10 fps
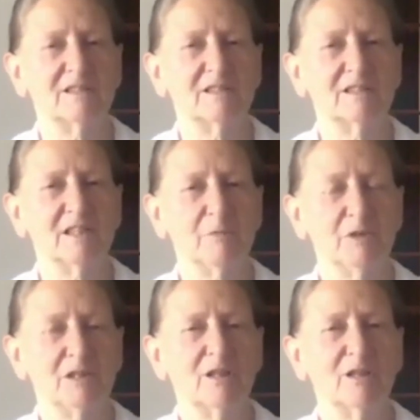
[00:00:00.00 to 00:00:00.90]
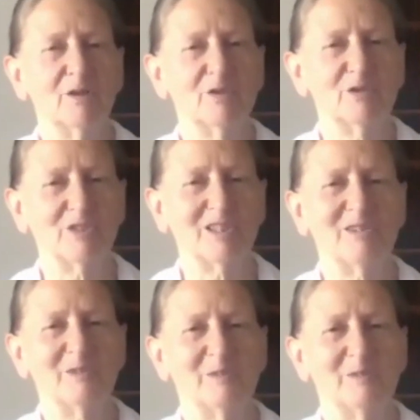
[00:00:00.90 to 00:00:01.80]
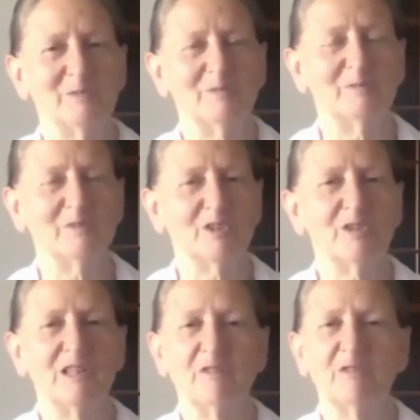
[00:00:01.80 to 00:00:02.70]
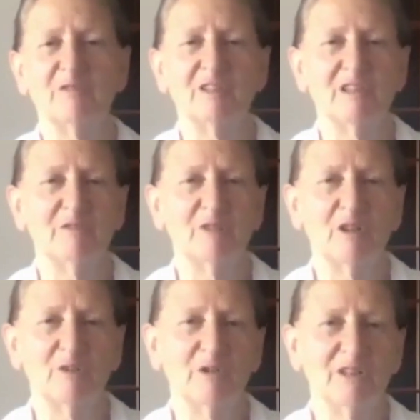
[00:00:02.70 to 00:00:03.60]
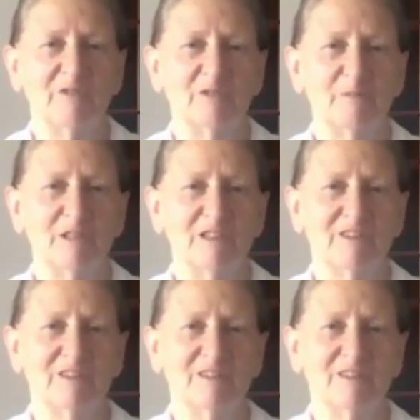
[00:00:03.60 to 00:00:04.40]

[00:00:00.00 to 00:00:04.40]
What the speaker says: keep it close to you so you're never very far away from this.